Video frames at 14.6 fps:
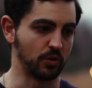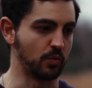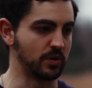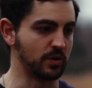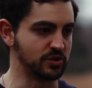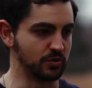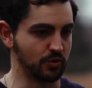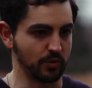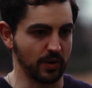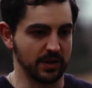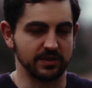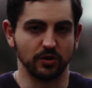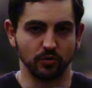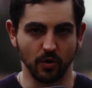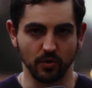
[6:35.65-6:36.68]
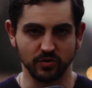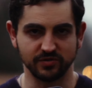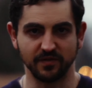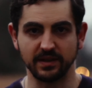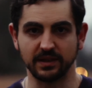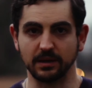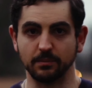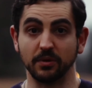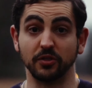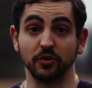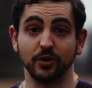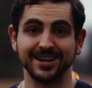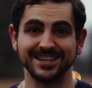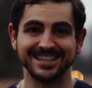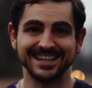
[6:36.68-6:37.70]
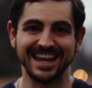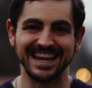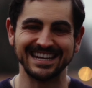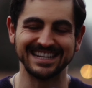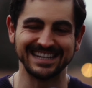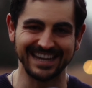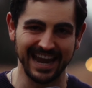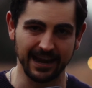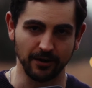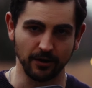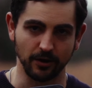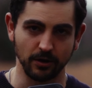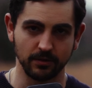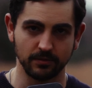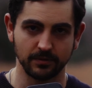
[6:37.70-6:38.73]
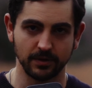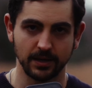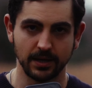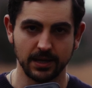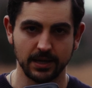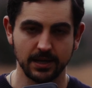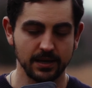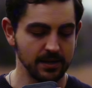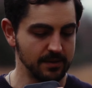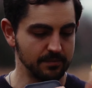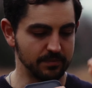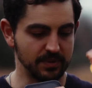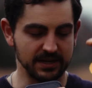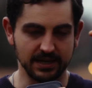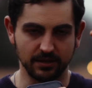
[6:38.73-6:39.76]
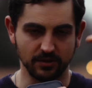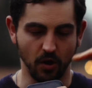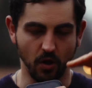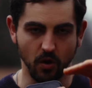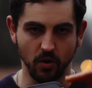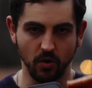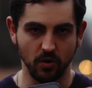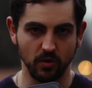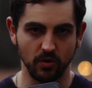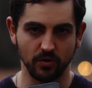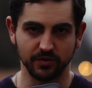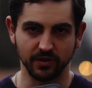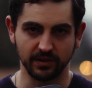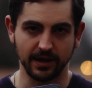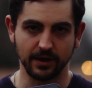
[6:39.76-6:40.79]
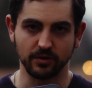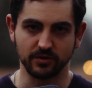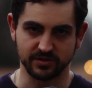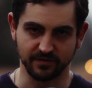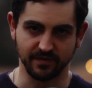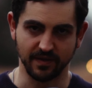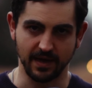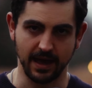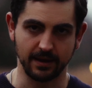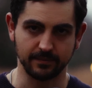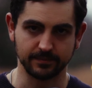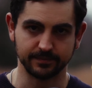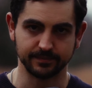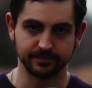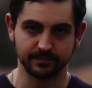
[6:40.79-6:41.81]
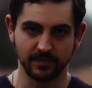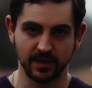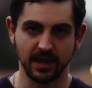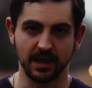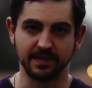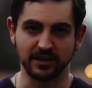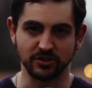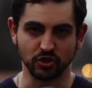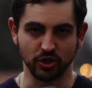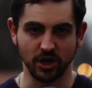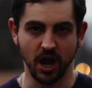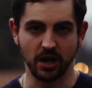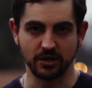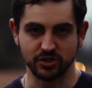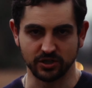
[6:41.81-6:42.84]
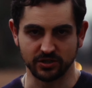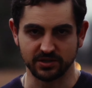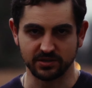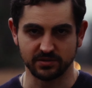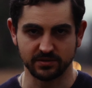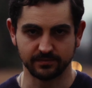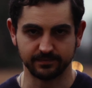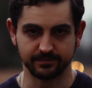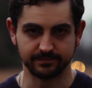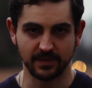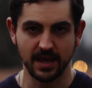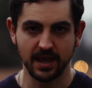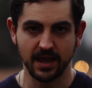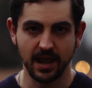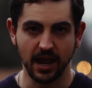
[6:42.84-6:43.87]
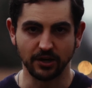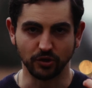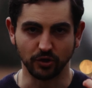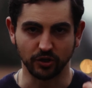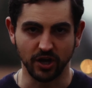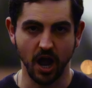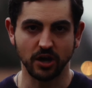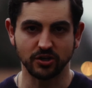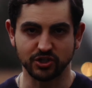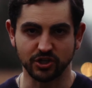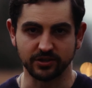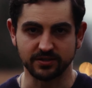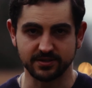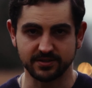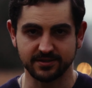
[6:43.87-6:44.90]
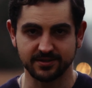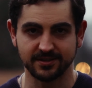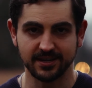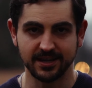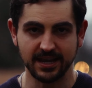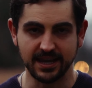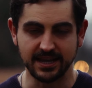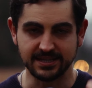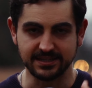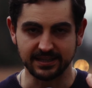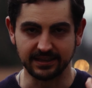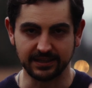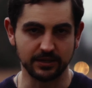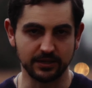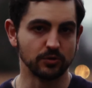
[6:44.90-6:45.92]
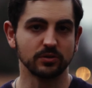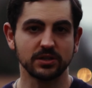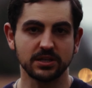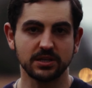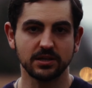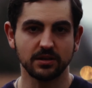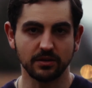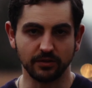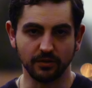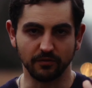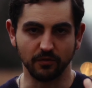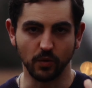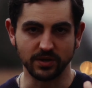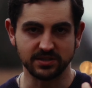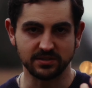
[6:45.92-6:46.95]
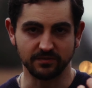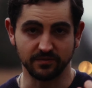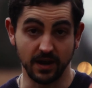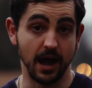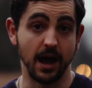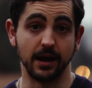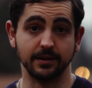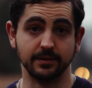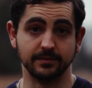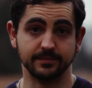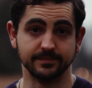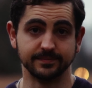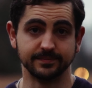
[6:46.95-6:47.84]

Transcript: We're the ones who create the gross feeling. But there is an indicator beneath all the layers of that, and that's your conscience. And your conscience is literally the voice of God.